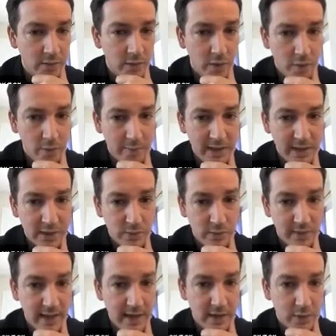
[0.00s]
to the homepage
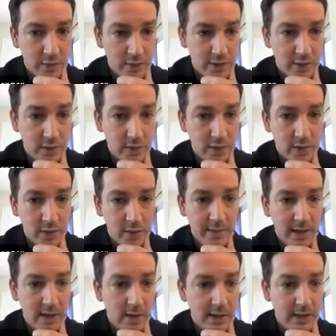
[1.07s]
with that user
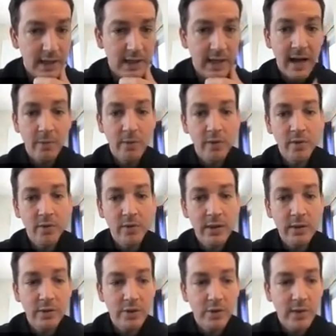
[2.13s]
being logged in, I want to
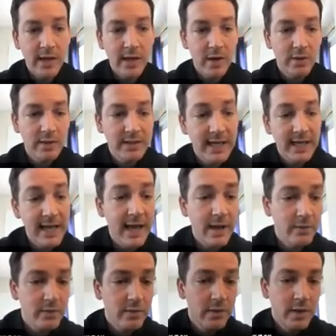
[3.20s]
illustrate how you sign
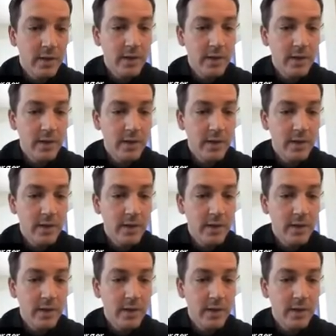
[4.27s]
out.